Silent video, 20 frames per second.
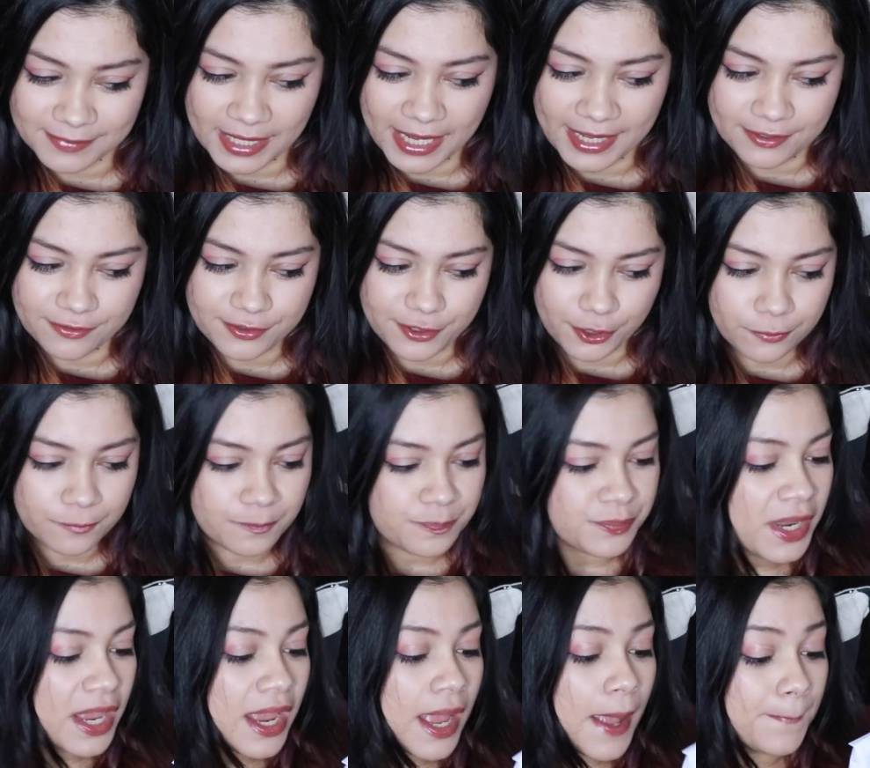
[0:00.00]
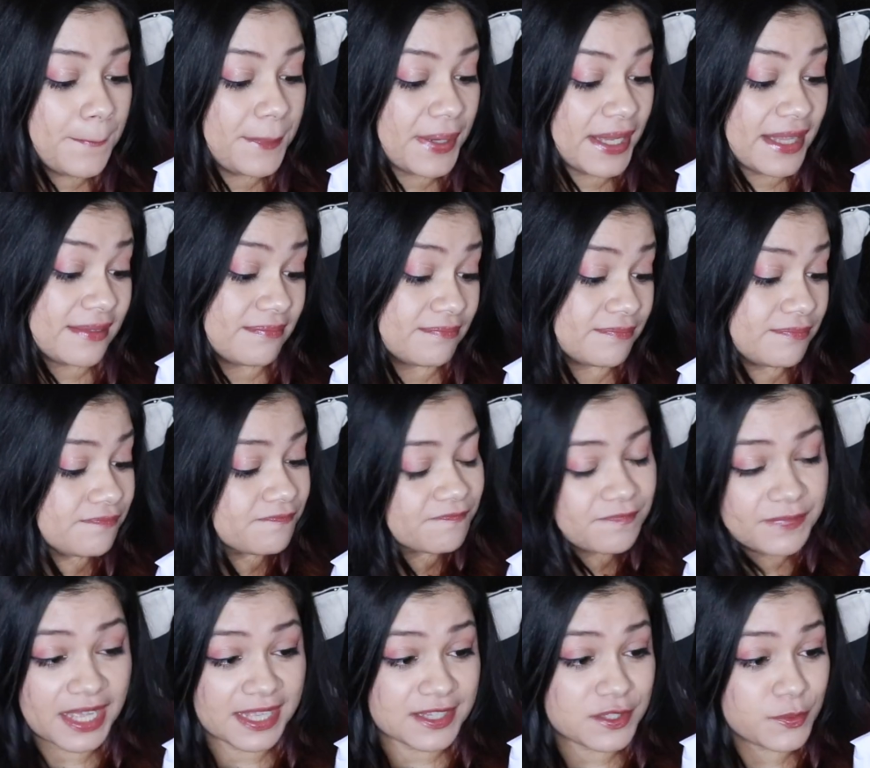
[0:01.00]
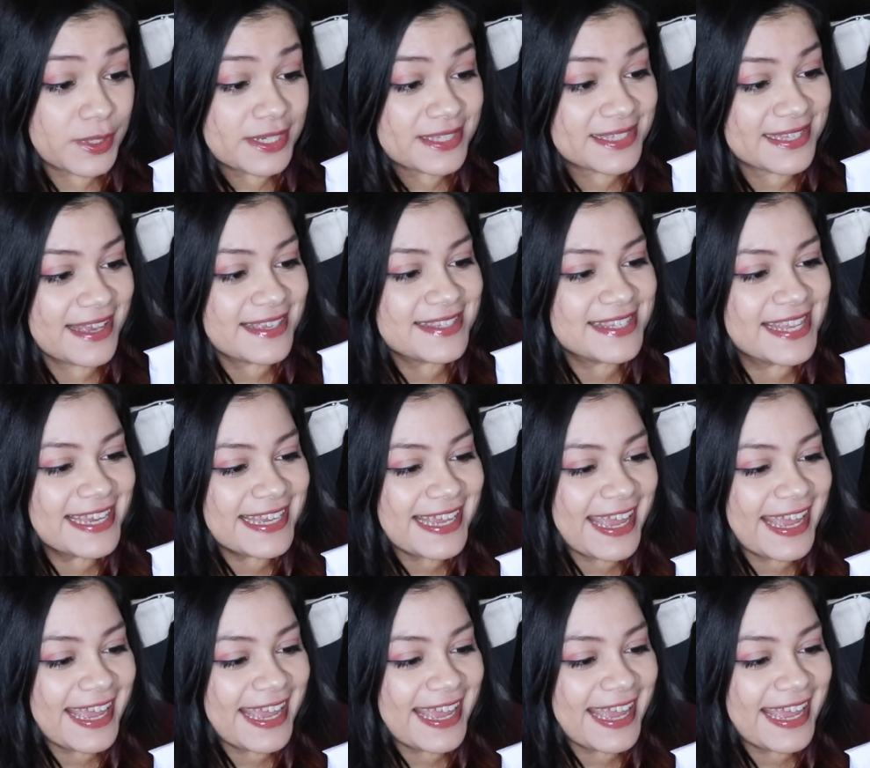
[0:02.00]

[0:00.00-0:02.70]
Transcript: I don't know. But that's what it says.